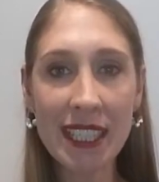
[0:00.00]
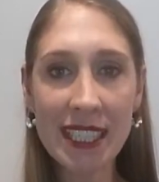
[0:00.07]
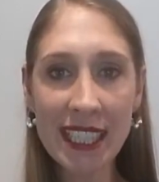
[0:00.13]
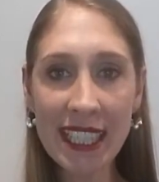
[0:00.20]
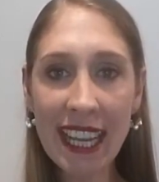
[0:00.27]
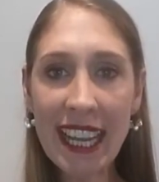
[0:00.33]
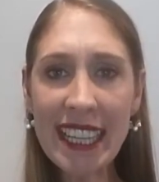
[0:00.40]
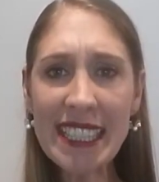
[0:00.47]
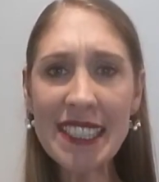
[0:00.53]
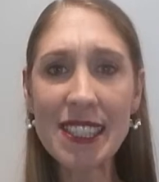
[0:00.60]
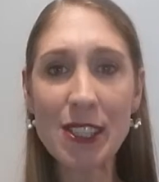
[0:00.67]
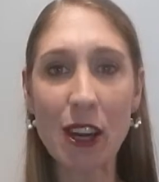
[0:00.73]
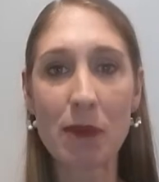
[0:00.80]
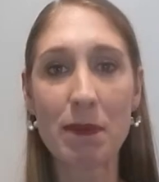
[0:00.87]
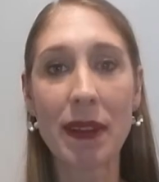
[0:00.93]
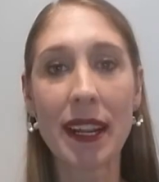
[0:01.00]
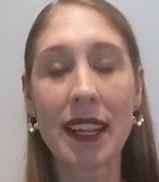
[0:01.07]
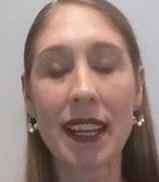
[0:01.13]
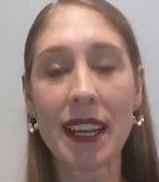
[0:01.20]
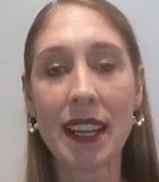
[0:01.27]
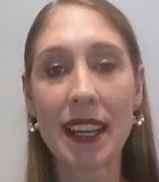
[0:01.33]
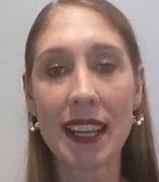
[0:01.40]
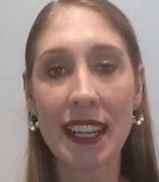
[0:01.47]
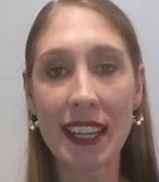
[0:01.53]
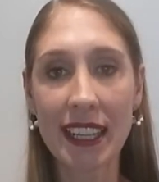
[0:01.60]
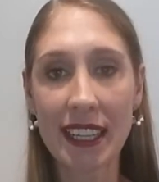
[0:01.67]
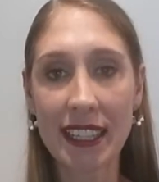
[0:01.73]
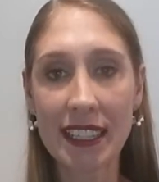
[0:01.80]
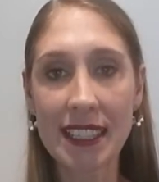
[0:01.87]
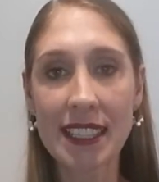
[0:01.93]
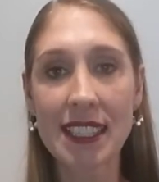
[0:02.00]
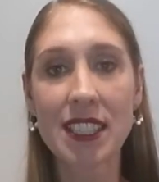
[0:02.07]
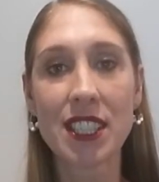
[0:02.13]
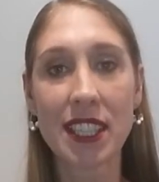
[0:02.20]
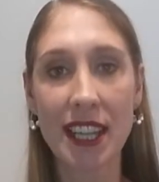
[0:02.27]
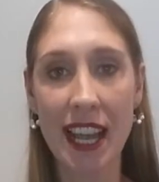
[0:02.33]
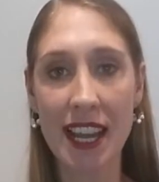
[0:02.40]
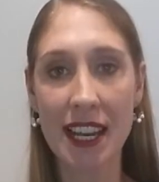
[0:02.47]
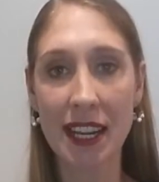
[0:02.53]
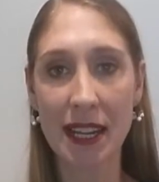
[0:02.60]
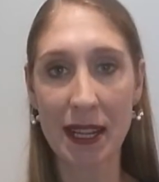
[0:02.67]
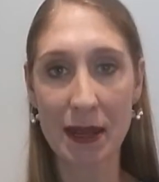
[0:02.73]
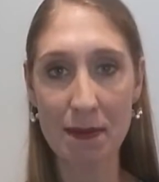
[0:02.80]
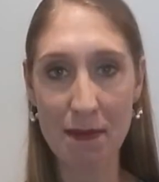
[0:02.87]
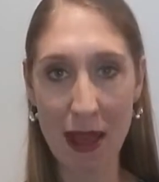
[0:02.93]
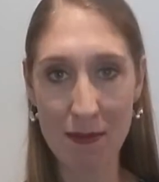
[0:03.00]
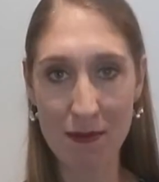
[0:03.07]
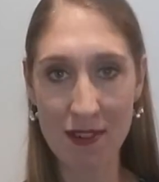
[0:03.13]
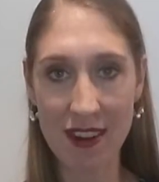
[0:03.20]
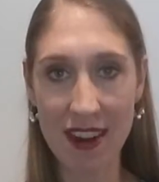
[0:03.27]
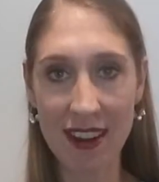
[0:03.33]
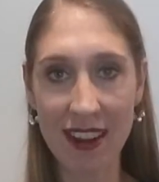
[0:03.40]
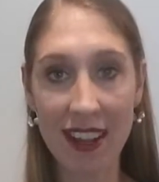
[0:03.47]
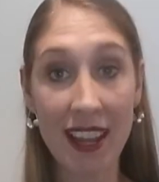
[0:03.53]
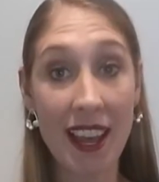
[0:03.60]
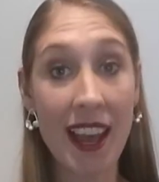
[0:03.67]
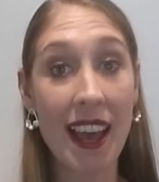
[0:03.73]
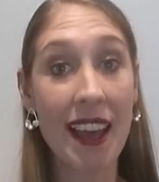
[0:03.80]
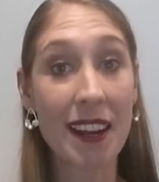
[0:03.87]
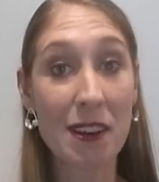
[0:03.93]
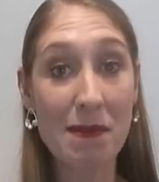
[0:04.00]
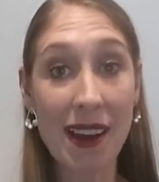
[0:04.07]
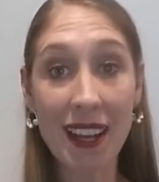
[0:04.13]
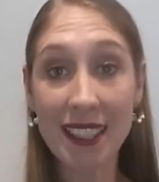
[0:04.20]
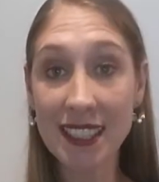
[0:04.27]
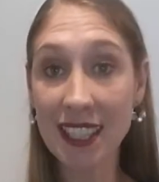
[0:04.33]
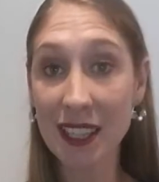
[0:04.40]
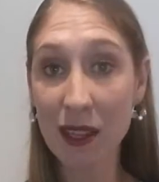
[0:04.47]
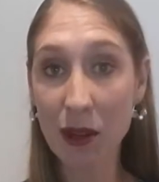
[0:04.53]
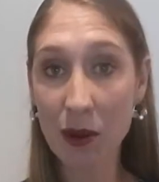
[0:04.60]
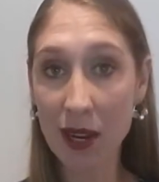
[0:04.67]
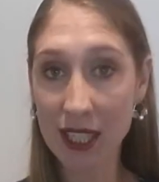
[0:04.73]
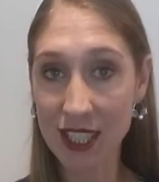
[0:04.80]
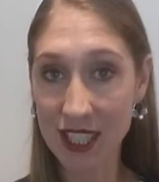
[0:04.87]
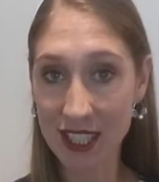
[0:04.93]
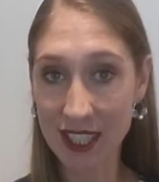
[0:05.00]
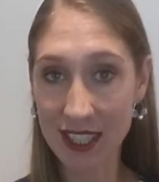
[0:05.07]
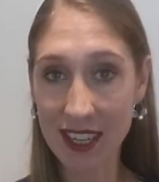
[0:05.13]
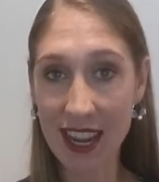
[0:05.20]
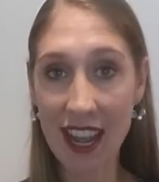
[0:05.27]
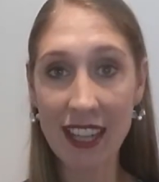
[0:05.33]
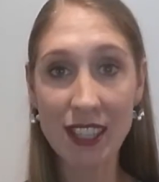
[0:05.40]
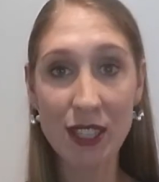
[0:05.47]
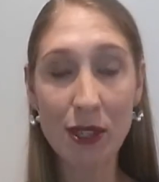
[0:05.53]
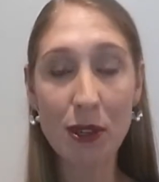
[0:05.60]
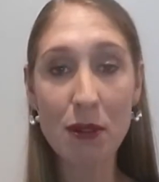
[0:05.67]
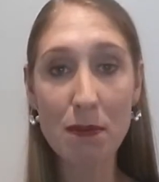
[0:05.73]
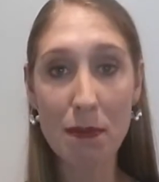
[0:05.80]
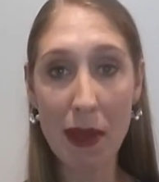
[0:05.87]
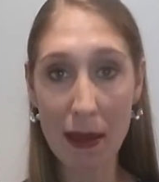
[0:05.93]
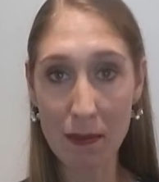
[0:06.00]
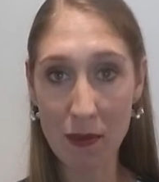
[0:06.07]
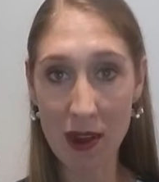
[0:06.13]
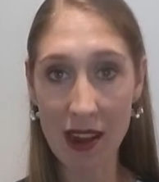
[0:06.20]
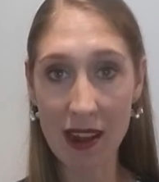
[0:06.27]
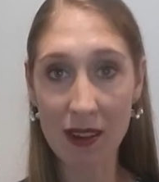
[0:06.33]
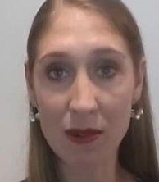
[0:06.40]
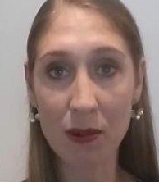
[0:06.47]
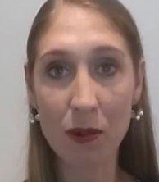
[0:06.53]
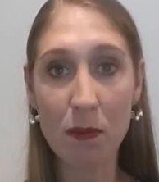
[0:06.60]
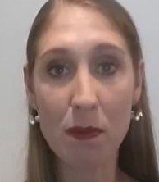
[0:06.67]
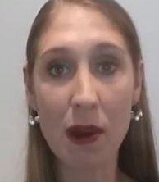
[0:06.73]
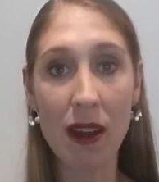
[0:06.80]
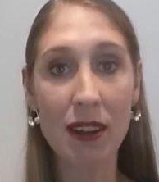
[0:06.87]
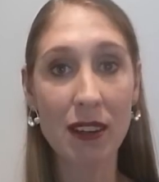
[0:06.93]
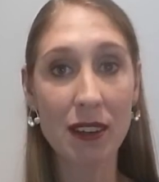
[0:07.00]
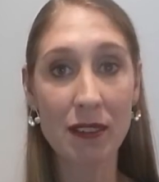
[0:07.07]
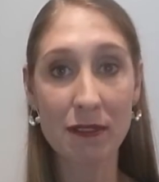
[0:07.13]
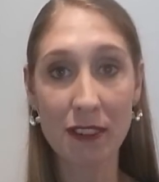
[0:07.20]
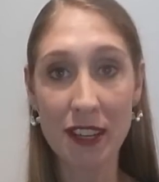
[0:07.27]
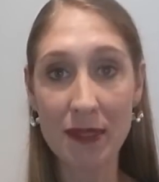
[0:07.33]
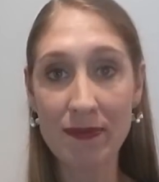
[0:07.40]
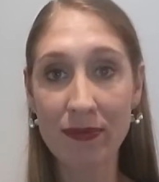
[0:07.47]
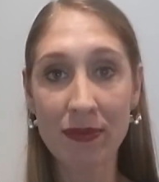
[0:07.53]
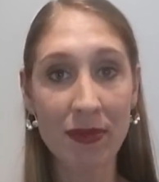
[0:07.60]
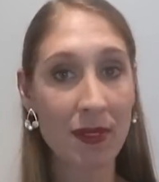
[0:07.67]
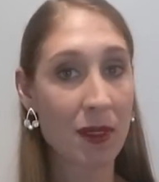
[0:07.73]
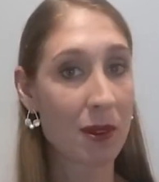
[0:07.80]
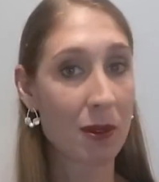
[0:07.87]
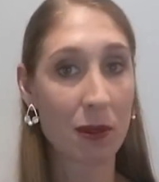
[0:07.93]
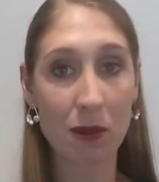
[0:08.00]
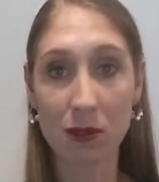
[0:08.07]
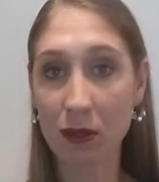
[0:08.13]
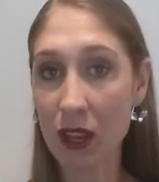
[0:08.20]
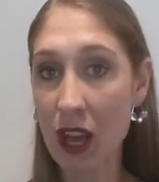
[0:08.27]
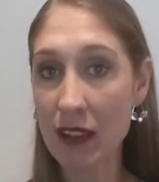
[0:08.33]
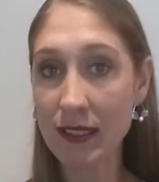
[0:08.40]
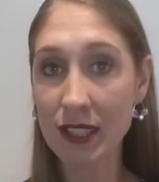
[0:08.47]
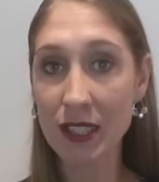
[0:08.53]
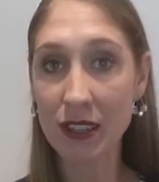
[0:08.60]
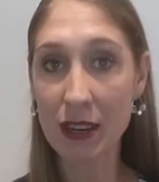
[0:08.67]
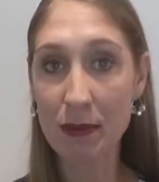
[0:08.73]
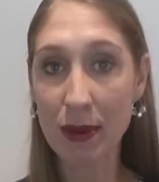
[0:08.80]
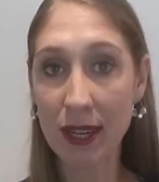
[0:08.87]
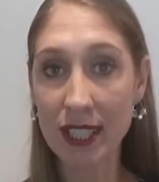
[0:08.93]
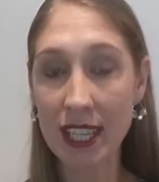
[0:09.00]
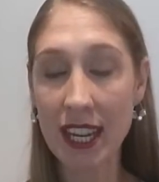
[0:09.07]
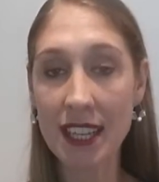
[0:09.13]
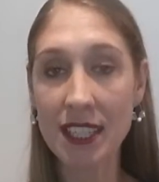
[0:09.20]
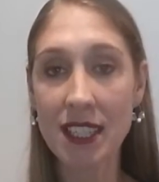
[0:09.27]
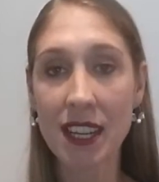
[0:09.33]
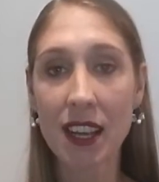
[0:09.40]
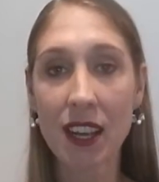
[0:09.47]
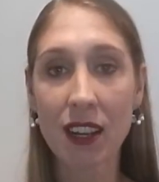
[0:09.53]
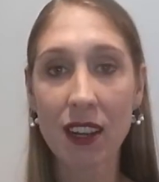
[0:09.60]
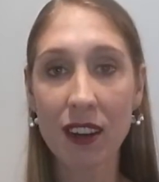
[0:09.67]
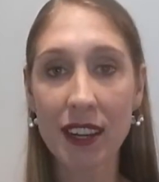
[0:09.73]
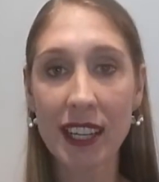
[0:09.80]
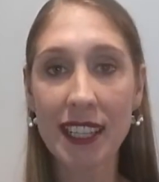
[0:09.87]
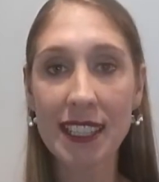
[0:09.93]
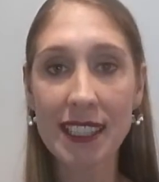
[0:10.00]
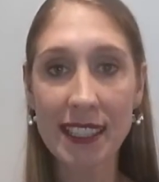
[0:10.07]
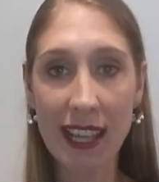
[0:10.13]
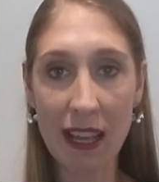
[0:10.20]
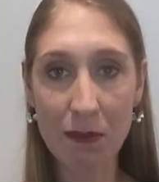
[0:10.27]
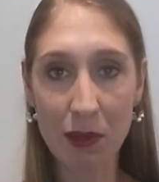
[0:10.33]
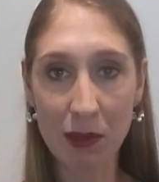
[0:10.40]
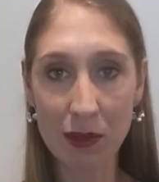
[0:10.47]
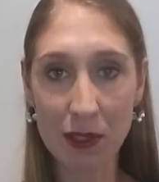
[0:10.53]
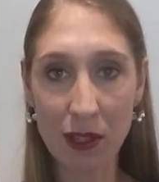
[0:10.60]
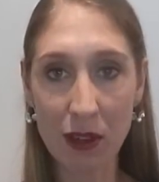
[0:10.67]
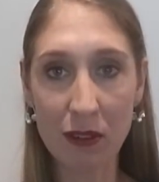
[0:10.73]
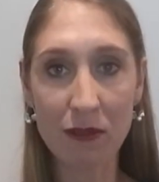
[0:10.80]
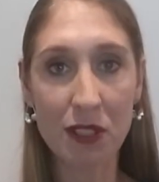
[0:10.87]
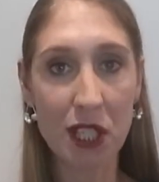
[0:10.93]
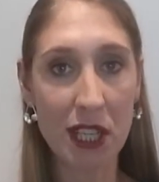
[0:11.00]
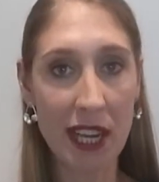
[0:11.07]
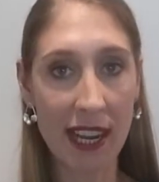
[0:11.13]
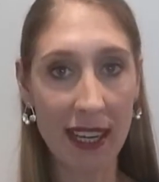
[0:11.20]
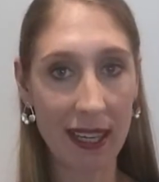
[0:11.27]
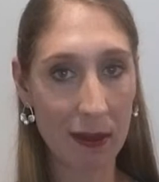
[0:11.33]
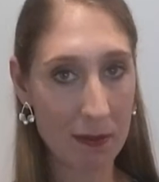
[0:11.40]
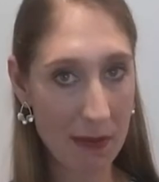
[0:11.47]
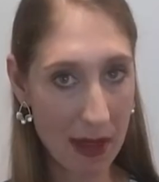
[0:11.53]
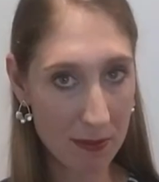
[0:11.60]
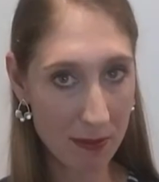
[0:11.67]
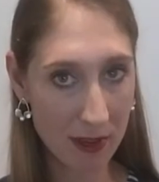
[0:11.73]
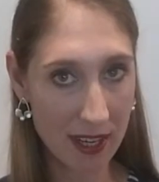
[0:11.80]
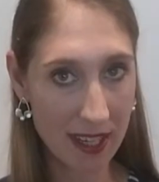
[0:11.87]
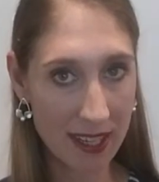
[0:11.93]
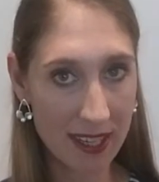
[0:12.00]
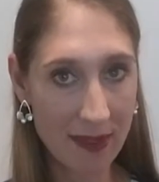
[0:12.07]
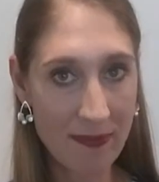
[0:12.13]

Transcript: Today's topic is genetic memory. And I'm asking the question, has your memoir or biography or life story project got examples of genetic memory?